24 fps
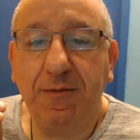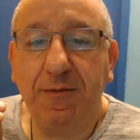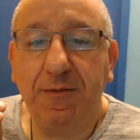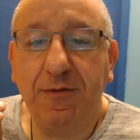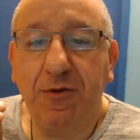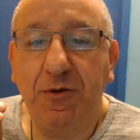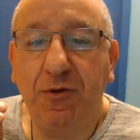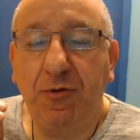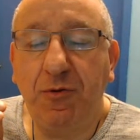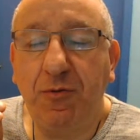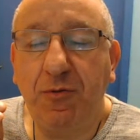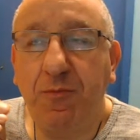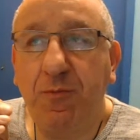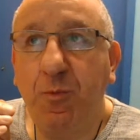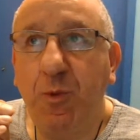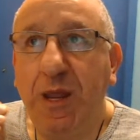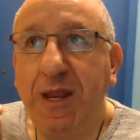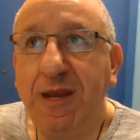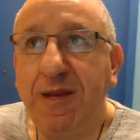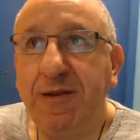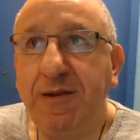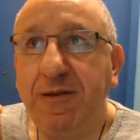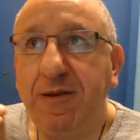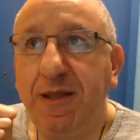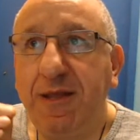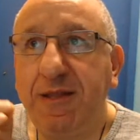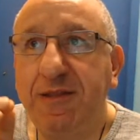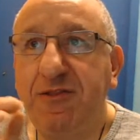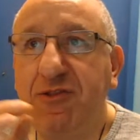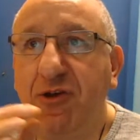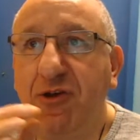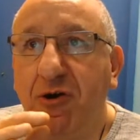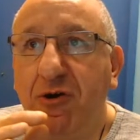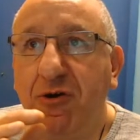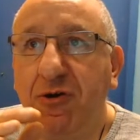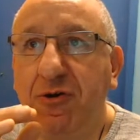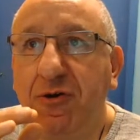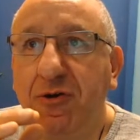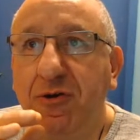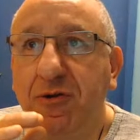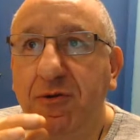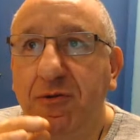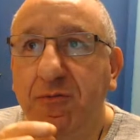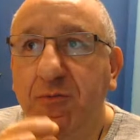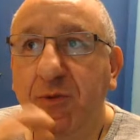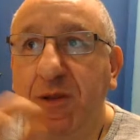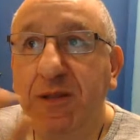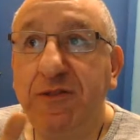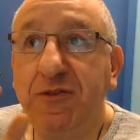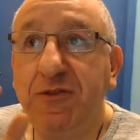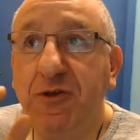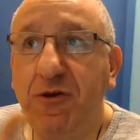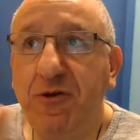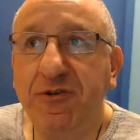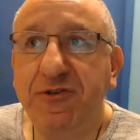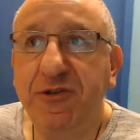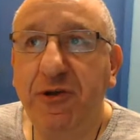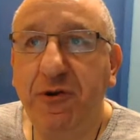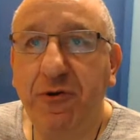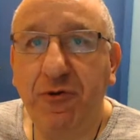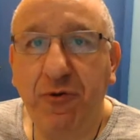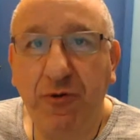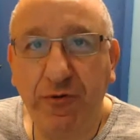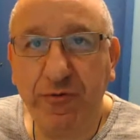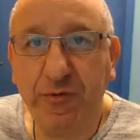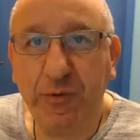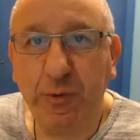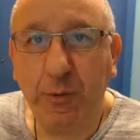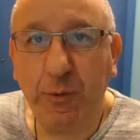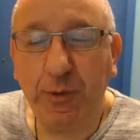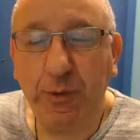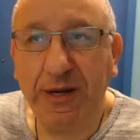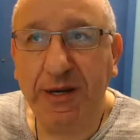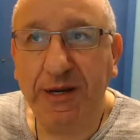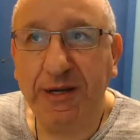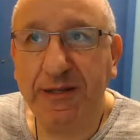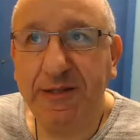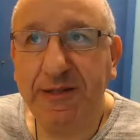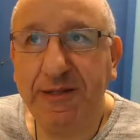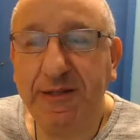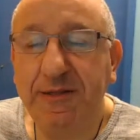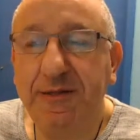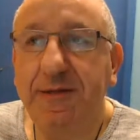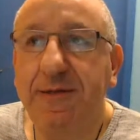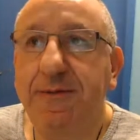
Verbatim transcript: you know when a dog when dogs are overweight